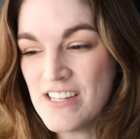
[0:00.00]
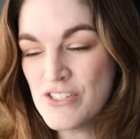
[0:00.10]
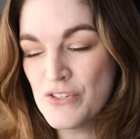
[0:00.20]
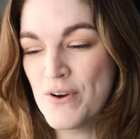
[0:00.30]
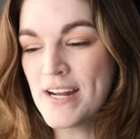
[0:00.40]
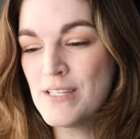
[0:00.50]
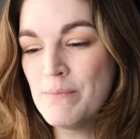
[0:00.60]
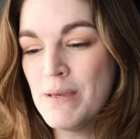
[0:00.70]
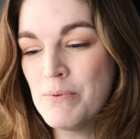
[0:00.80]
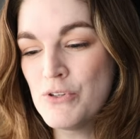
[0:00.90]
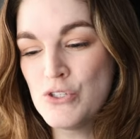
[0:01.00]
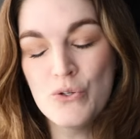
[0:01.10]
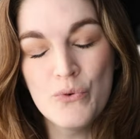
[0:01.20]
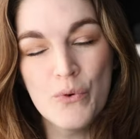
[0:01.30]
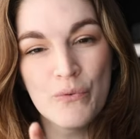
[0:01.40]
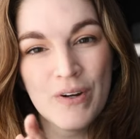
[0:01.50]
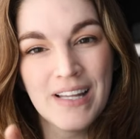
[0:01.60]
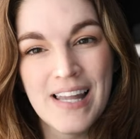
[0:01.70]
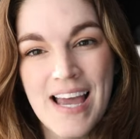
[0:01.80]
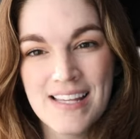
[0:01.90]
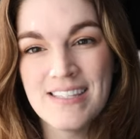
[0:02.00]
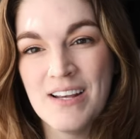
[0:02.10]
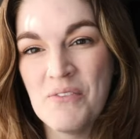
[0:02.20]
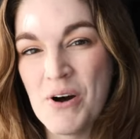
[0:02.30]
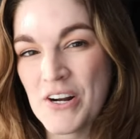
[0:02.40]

is directing people to relaxing